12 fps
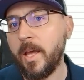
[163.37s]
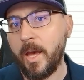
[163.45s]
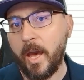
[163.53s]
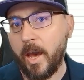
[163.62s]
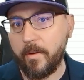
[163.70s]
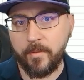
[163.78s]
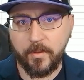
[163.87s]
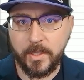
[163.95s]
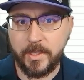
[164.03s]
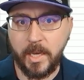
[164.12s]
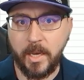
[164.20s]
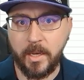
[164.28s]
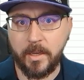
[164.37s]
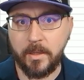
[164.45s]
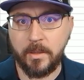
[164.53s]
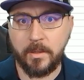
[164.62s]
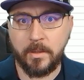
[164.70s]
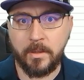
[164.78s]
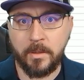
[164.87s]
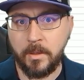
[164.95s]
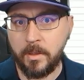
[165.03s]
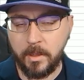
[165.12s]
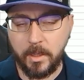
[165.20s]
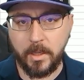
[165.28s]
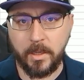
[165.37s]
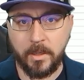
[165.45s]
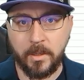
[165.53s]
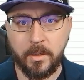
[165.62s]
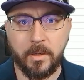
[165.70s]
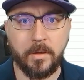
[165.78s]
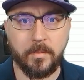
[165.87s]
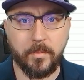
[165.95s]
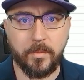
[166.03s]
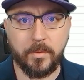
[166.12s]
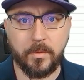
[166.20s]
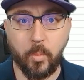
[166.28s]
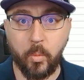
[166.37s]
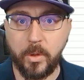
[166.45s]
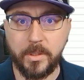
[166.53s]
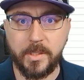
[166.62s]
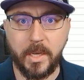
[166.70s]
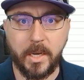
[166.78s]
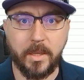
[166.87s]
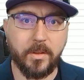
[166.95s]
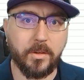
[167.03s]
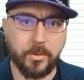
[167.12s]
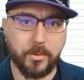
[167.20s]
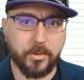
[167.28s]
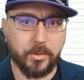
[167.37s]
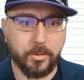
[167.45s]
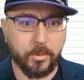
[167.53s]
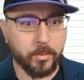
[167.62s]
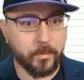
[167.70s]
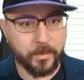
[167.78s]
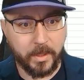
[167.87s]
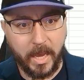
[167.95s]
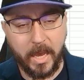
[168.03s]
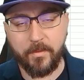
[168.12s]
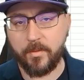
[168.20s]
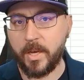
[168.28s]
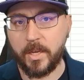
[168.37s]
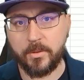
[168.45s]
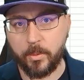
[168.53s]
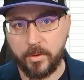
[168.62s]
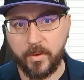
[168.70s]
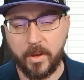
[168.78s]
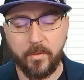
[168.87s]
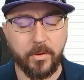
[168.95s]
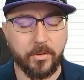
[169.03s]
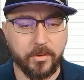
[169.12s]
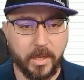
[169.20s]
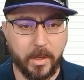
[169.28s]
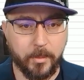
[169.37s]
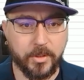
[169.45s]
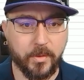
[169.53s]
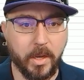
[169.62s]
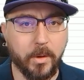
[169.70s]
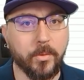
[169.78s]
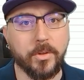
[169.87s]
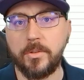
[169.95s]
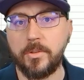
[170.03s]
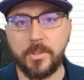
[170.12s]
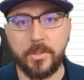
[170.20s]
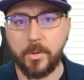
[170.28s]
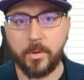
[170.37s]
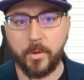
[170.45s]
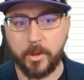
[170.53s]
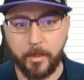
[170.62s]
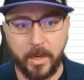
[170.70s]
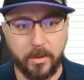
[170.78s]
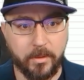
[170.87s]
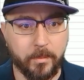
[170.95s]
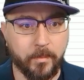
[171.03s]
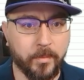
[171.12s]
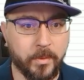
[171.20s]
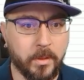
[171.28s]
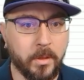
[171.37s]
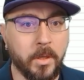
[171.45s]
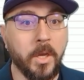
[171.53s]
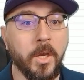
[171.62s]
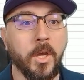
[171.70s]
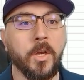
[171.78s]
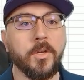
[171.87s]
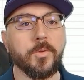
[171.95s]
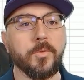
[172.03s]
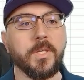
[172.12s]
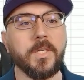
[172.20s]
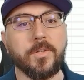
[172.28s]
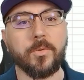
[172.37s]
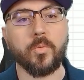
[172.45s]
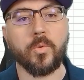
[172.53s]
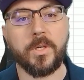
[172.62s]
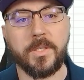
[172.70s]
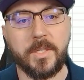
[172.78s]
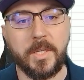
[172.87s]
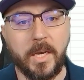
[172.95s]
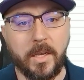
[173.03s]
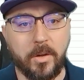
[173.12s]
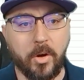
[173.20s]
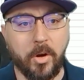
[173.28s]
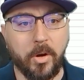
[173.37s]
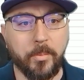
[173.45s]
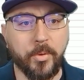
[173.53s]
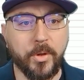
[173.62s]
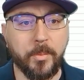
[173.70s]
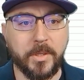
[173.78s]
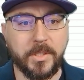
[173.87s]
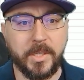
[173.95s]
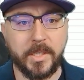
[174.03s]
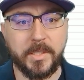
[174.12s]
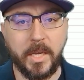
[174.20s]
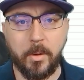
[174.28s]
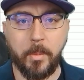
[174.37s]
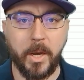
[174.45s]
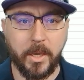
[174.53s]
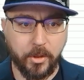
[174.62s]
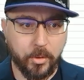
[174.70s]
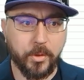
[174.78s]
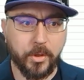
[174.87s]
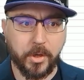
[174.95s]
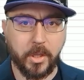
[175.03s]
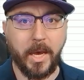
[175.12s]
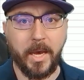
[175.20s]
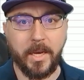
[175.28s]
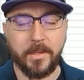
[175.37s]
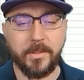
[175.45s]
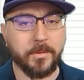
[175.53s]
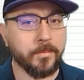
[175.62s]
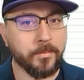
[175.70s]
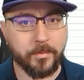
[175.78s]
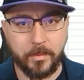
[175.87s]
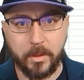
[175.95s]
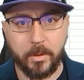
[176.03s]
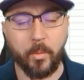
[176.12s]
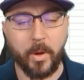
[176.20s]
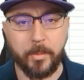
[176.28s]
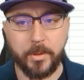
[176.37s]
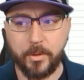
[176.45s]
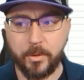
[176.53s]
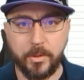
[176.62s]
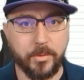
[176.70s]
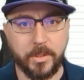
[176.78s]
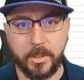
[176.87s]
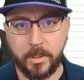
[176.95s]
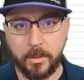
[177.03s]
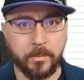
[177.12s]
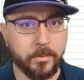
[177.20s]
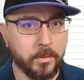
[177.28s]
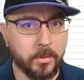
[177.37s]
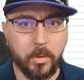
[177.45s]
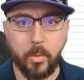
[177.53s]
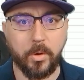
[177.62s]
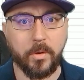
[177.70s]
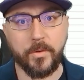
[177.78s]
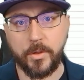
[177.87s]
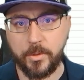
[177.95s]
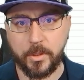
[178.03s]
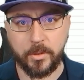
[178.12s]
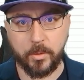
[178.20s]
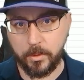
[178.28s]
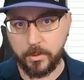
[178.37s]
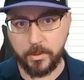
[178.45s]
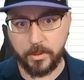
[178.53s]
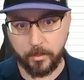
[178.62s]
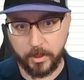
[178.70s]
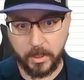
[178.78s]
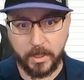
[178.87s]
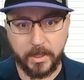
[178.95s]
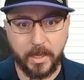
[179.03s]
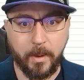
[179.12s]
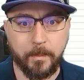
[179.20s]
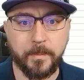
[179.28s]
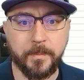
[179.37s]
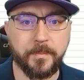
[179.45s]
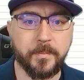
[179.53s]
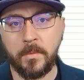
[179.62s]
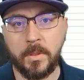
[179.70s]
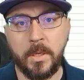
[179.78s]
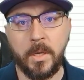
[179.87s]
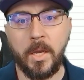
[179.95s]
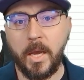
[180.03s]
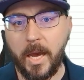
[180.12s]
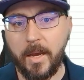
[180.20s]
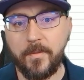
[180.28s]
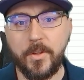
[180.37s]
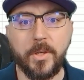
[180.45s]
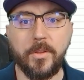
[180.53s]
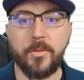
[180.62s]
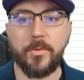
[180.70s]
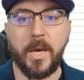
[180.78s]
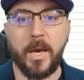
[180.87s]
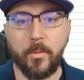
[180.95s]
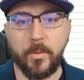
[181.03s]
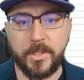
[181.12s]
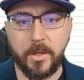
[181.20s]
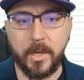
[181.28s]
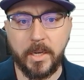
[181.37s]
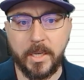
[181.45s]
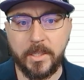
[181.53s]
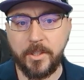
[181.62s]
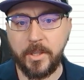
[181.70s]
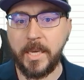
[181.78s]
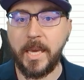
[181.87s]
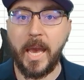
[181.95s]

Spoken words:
half of an attack in 1 second, then you'll do half of that, 2,500 damage, right? We're just doing quick math. So these are ones that are pretty much dictated by you, your class, and the weapon you're using, or if you're using thorns or something like that. After you get through that, we start getting into the